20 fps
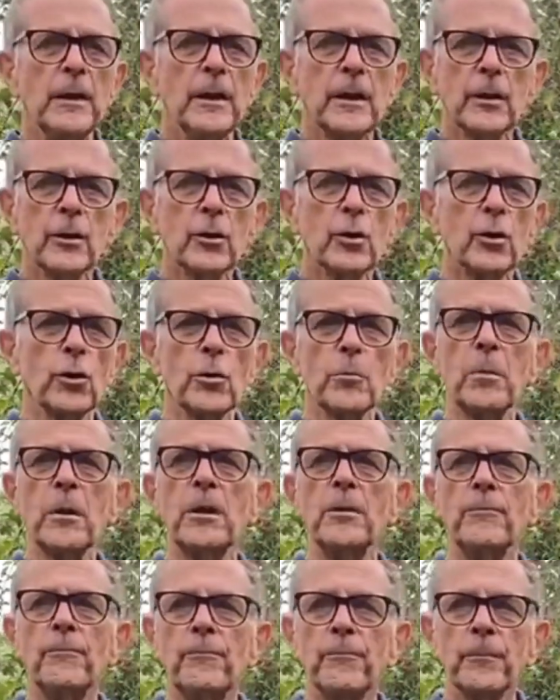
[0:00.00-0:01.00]
It could have
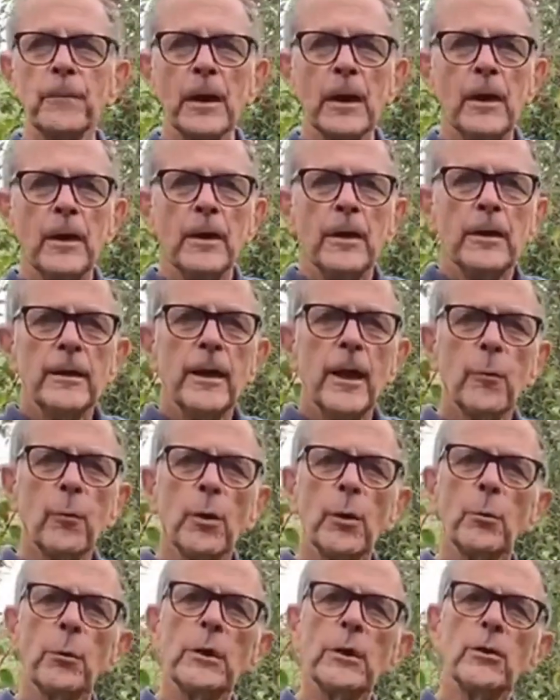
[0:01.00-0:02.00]
been. Now,
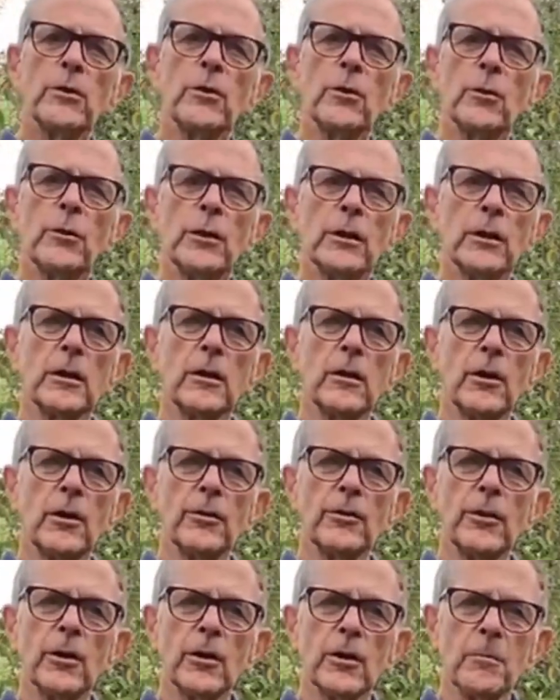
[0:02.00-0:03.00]
what are we going to do in the
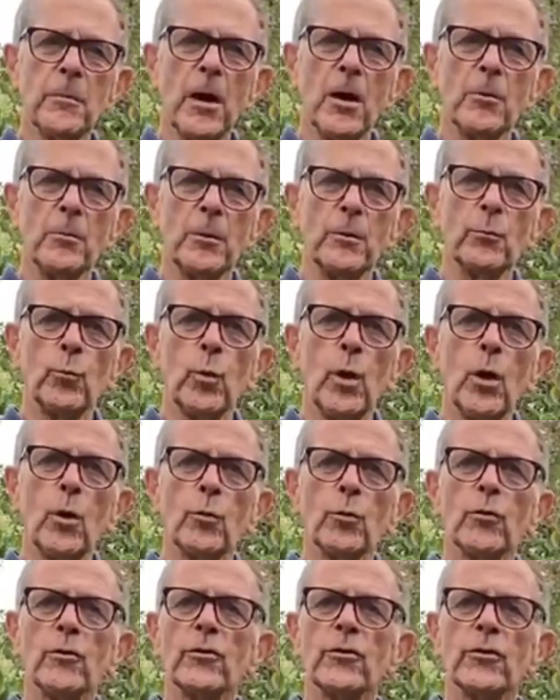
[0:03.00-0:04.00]
garden at the moment?
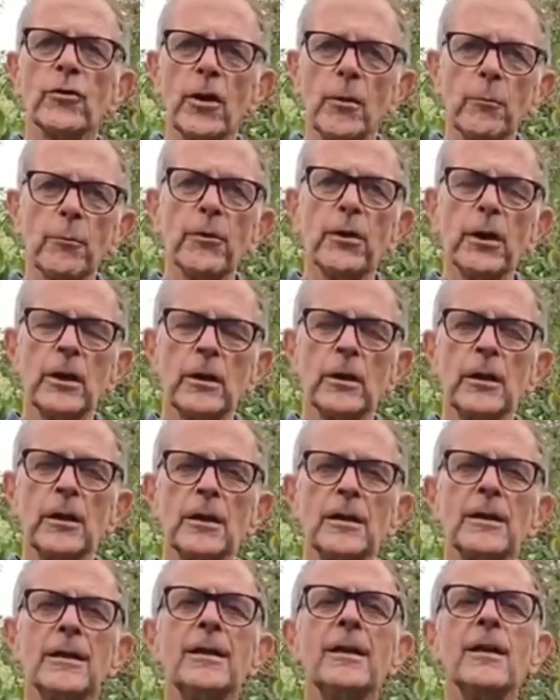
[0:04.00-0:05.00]
Well, something
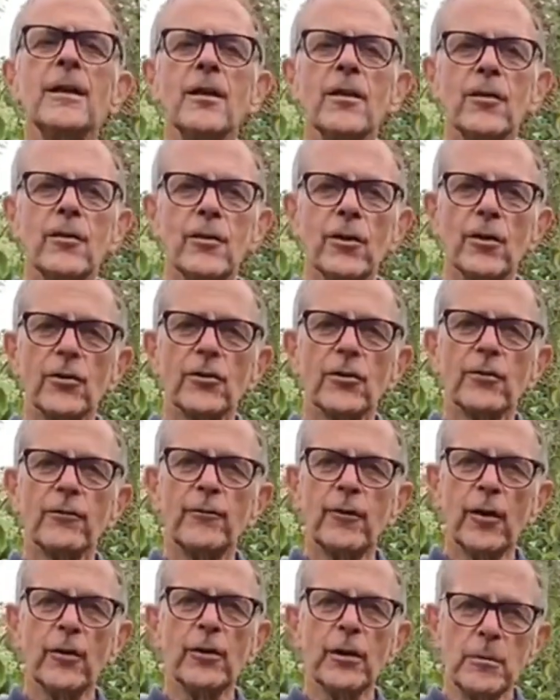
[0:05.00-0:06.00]
that's
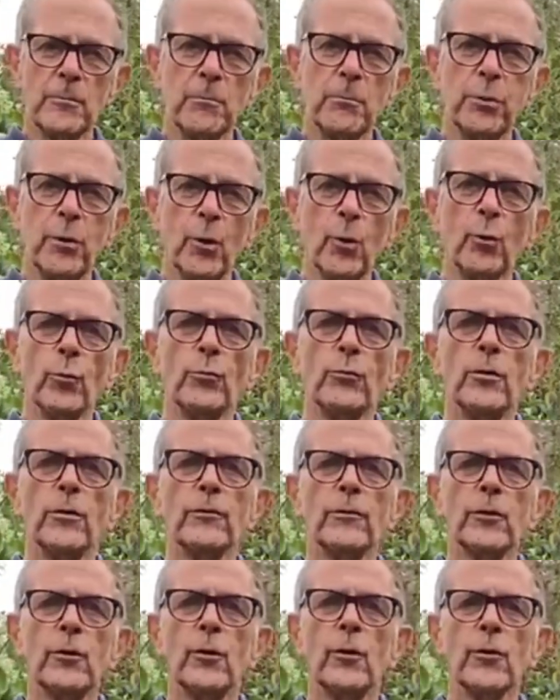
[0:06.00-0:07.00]
very important,
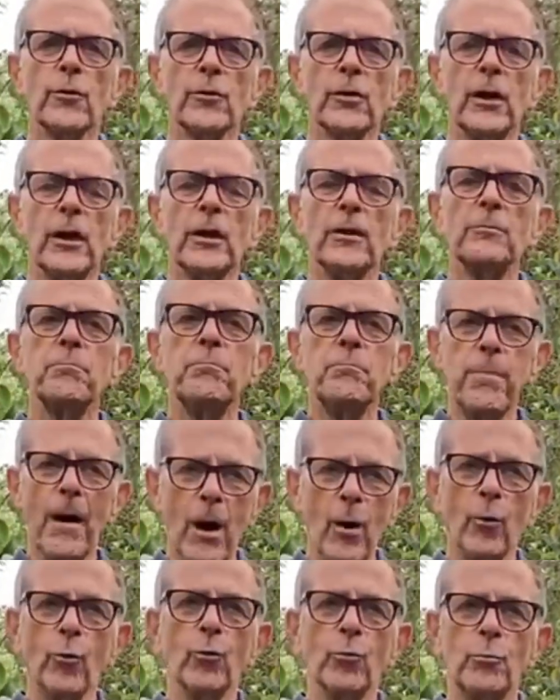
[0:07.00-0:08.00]
of course, is
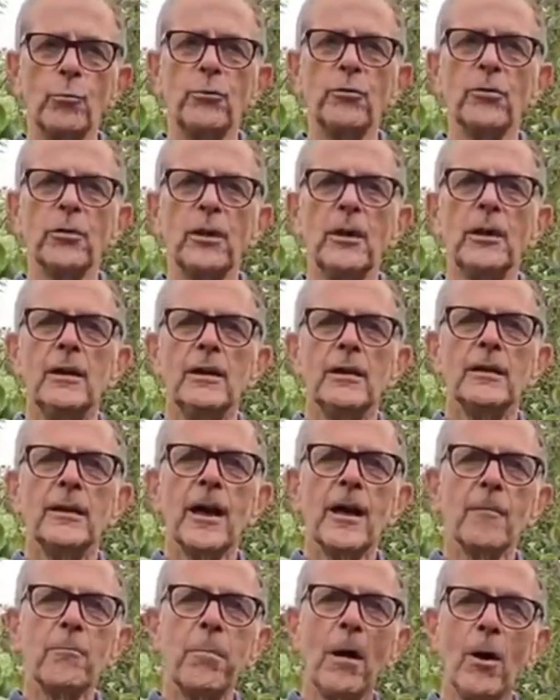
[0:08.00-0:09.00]
bulbs.
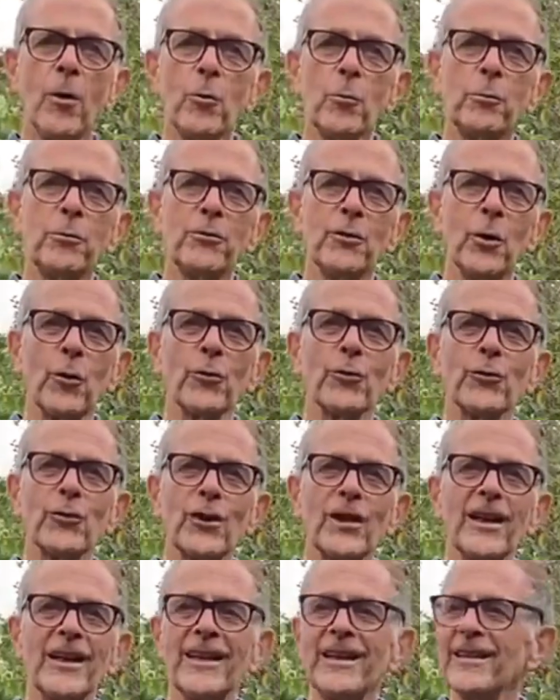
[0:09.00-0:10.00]
Now, bulbs, you'll
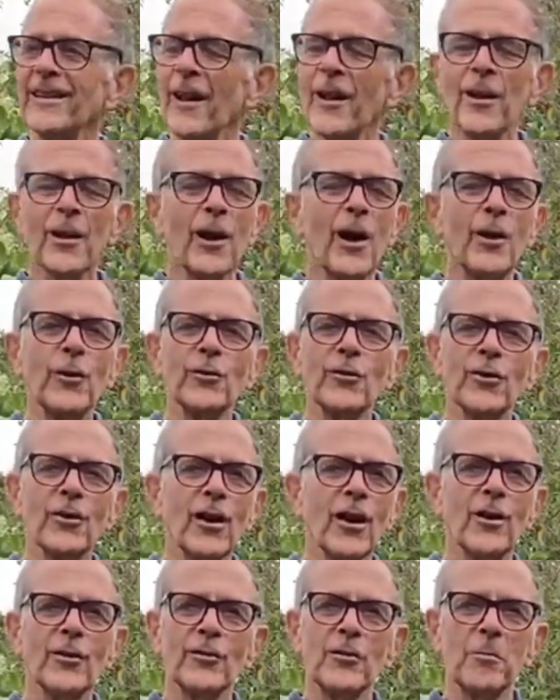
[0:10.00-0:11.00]
see loads
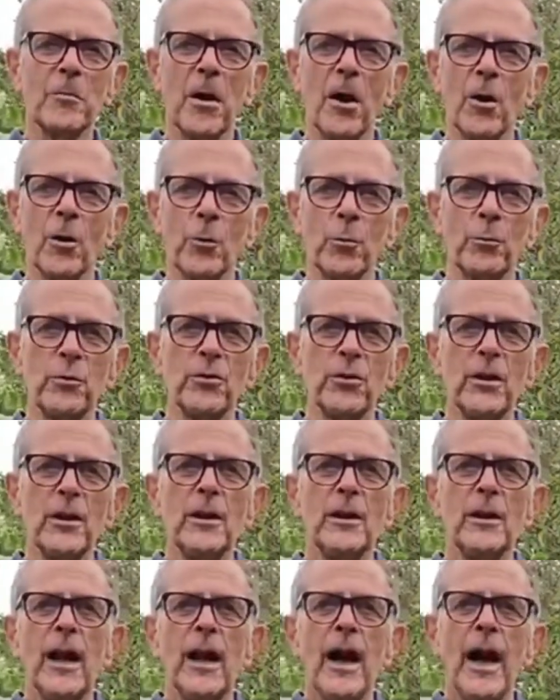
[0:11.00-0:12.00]
and loads of bulbs,
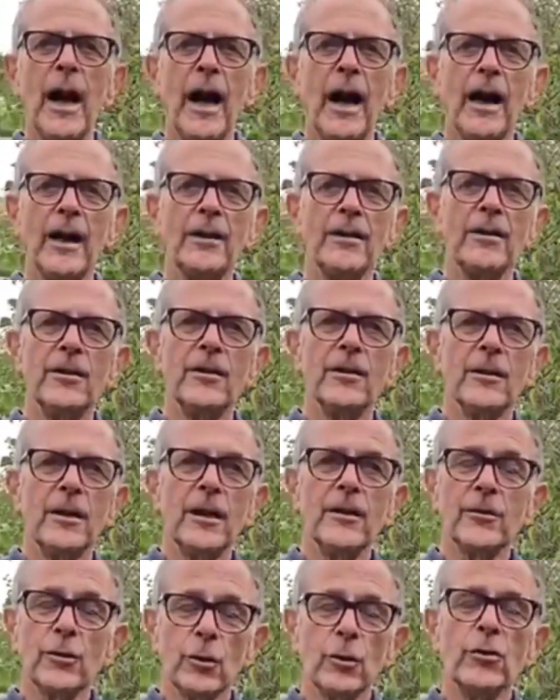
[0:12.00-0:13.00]
and
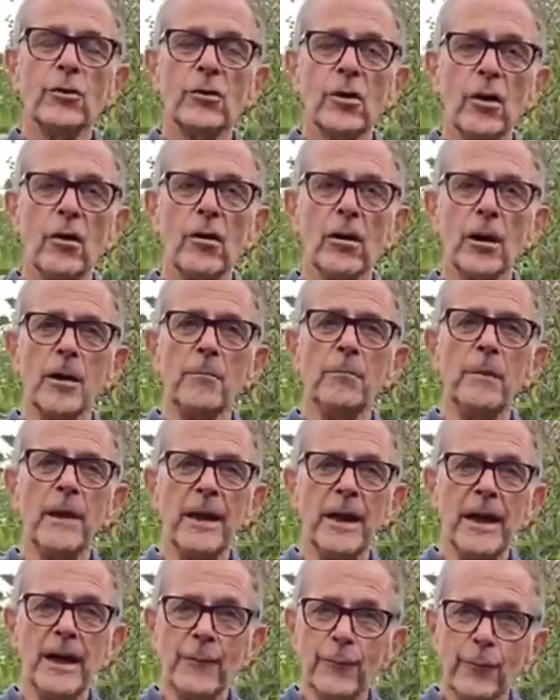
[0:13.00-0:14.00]
it's a good time
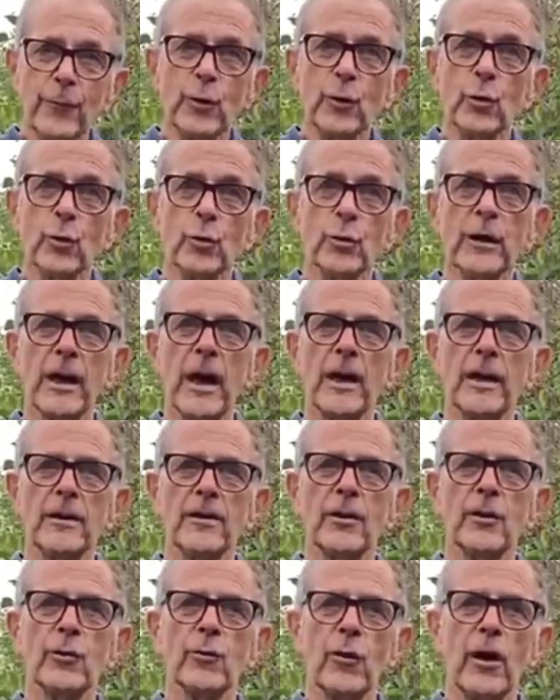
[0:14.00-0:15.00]
if you could get
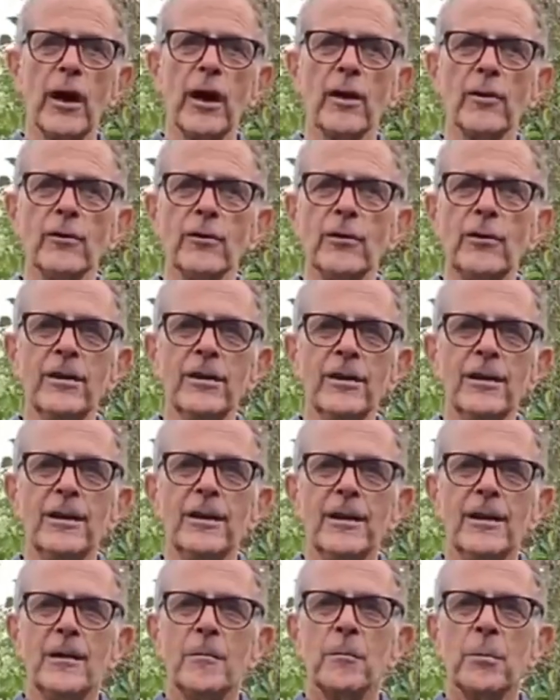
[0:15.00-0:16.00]
in the ground,
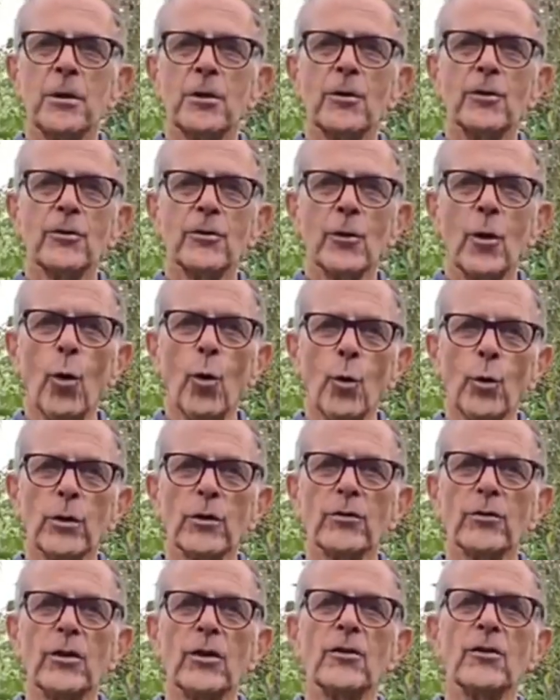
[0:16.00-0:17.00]
because
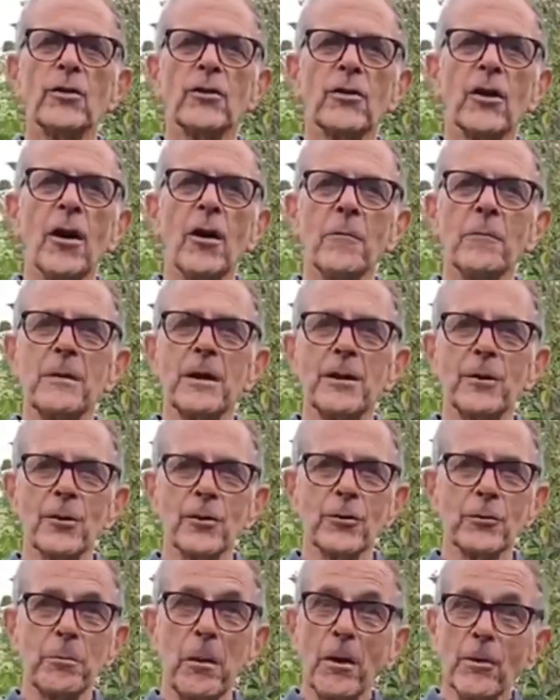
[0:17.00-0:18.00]
August is the time that
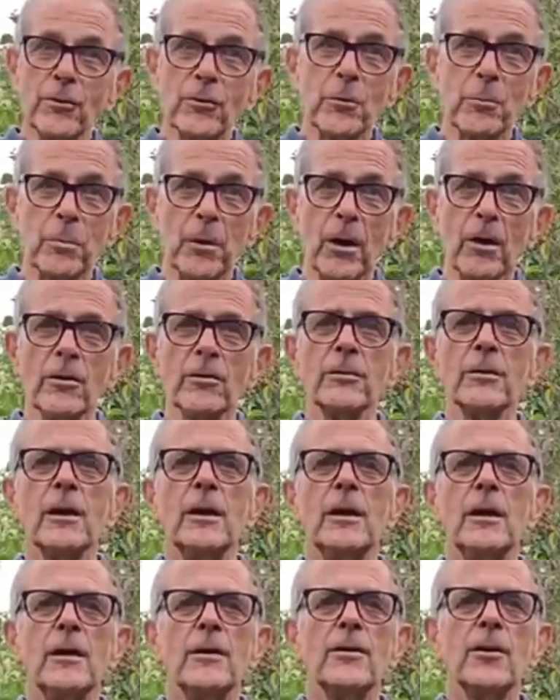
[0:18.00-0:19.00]
you're supposed to plant
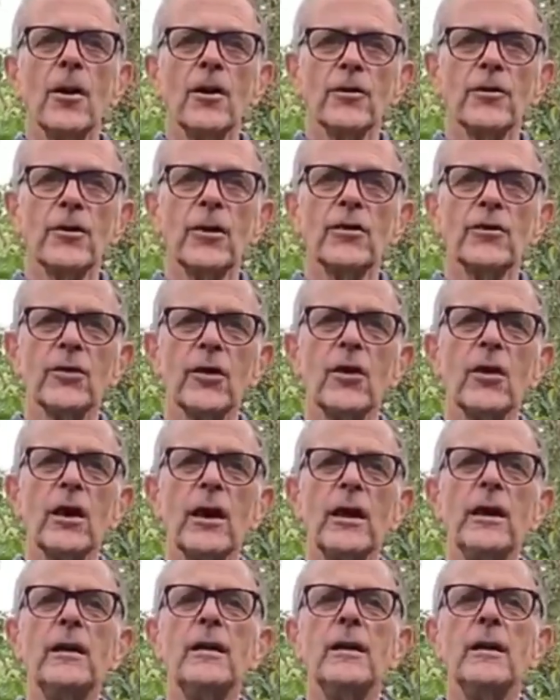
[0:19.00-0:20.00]

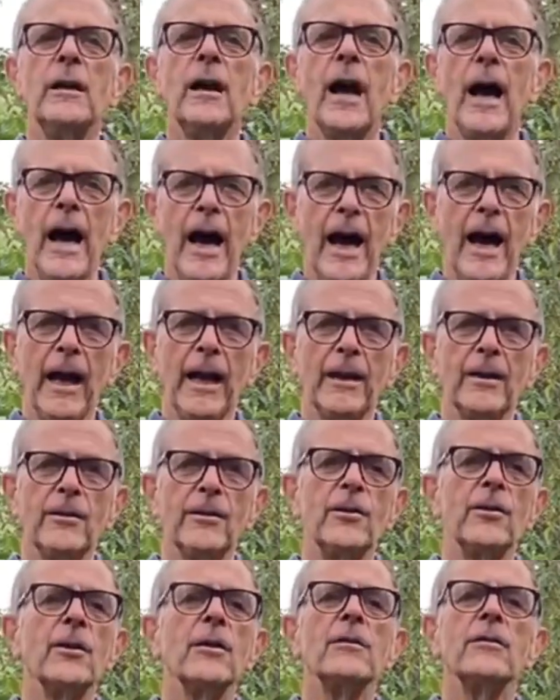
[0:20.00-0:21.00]
narcissi
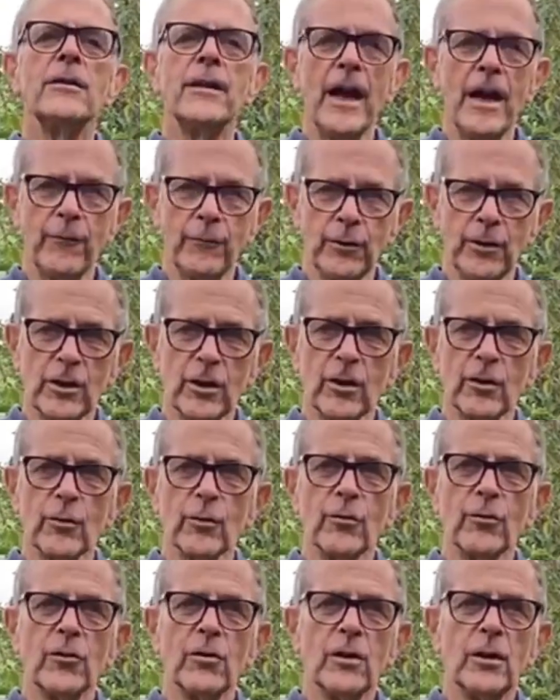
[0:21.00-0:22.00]
and
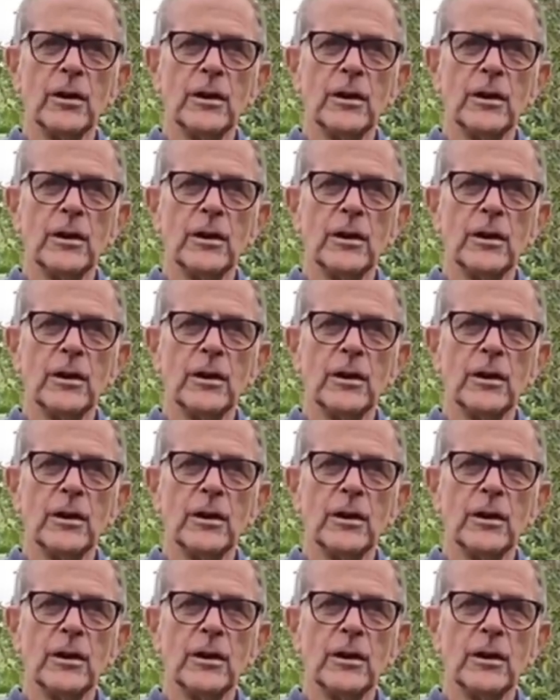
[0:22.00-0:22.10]
daffodils.